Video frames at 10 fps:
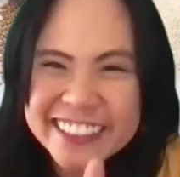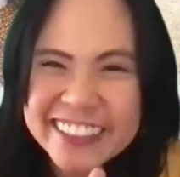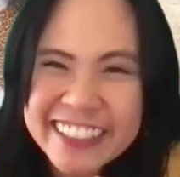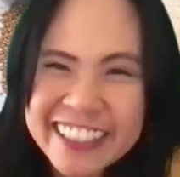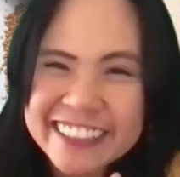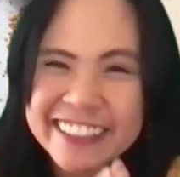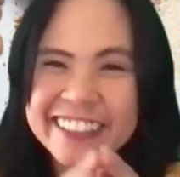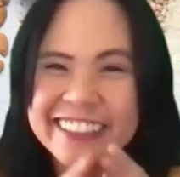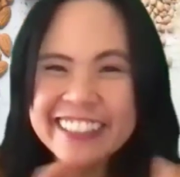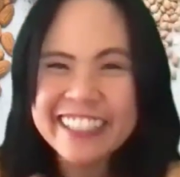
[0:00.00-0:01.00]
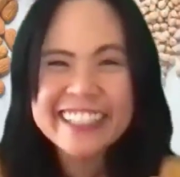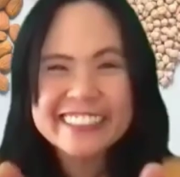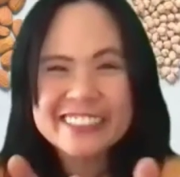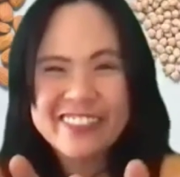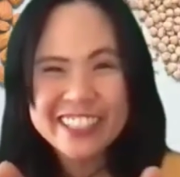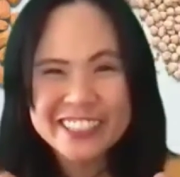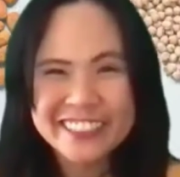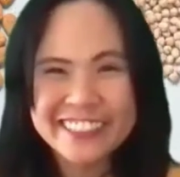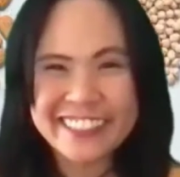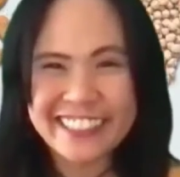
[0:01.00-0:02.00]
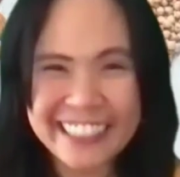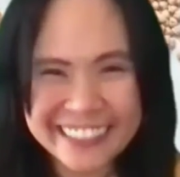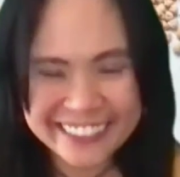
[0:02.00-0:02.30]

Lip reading: do this. This is Lena's specialty.